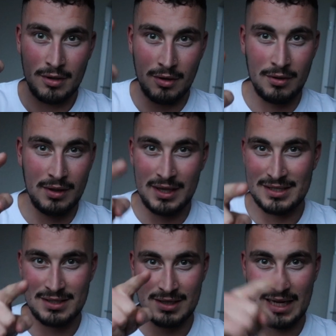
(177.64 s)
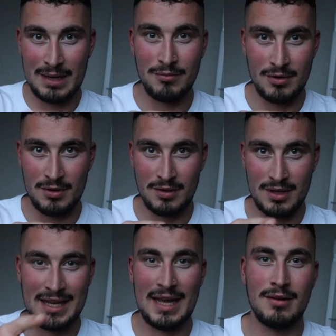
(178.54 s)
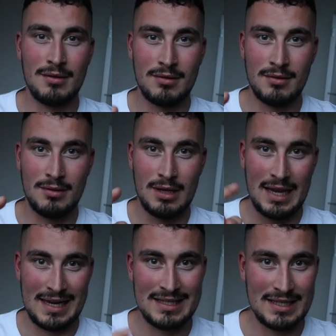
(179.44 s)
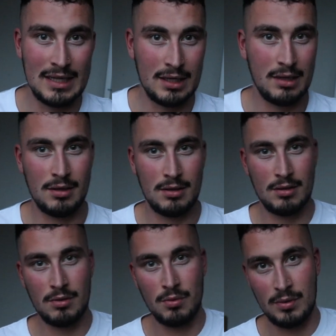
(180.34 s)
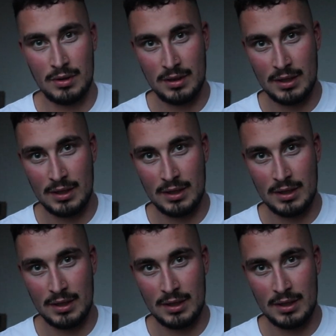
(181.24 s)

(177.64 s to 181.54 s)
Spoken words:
on this camera, the Canon 80D with